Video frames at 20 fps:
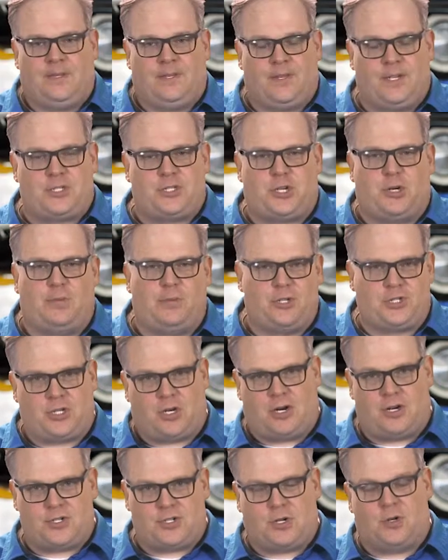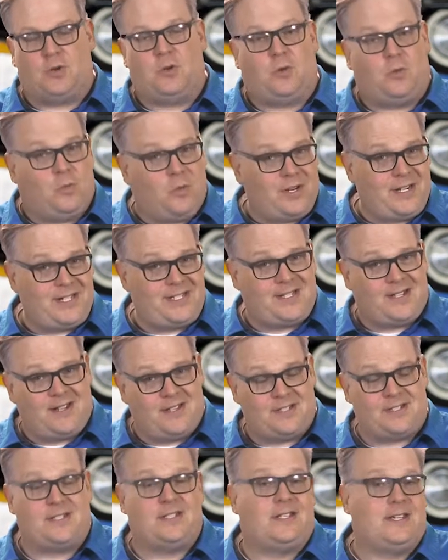The turbocharger, what it
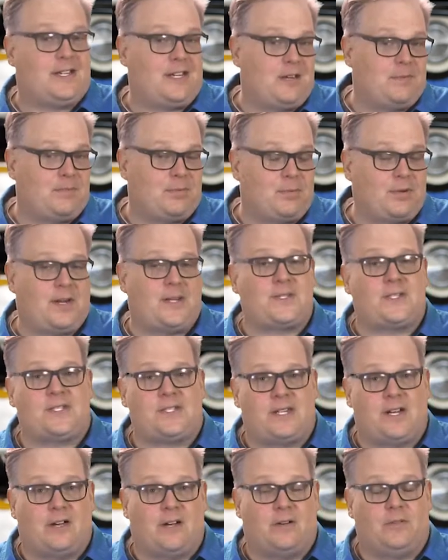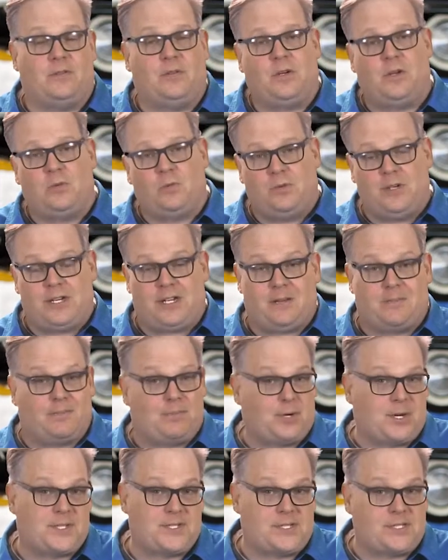does, it compresses air. When it
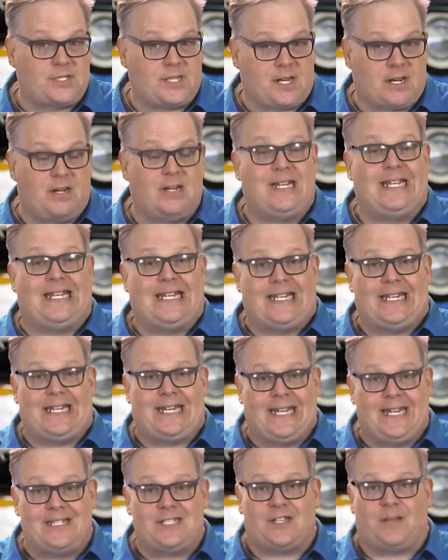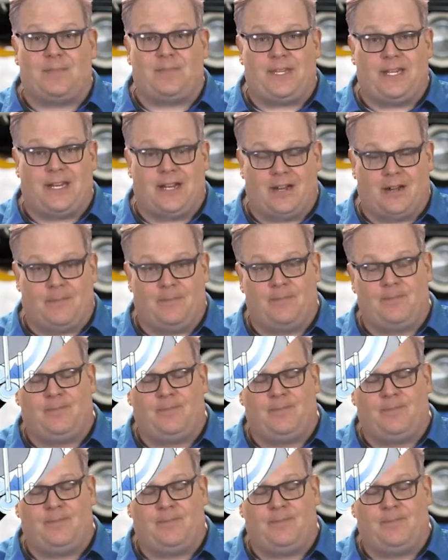compresses air, it heats up the air.